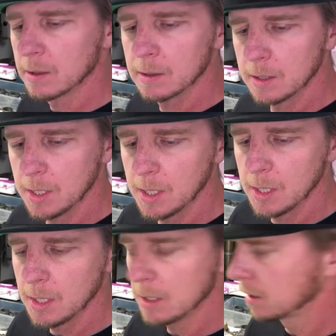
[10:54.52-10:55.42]

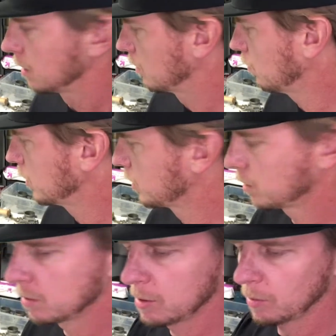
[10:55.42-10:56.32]
The 1,
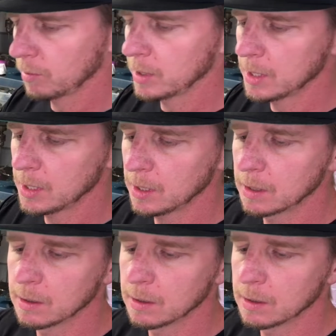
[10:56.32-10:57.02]
2, and 3,